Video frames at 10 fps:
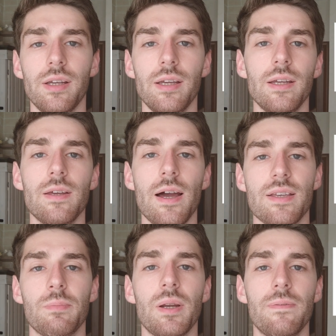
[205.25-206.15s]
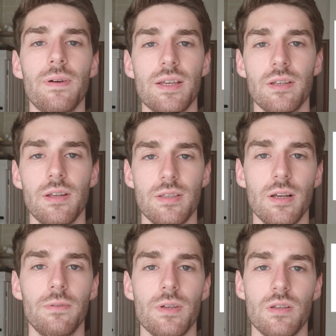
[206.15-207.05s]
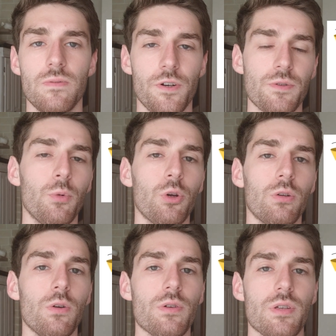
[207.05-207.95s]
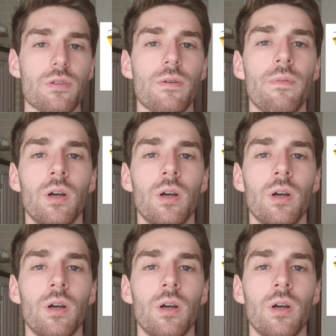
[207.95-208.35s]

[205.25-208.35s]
it has manifested itself as infectious mononucleosis.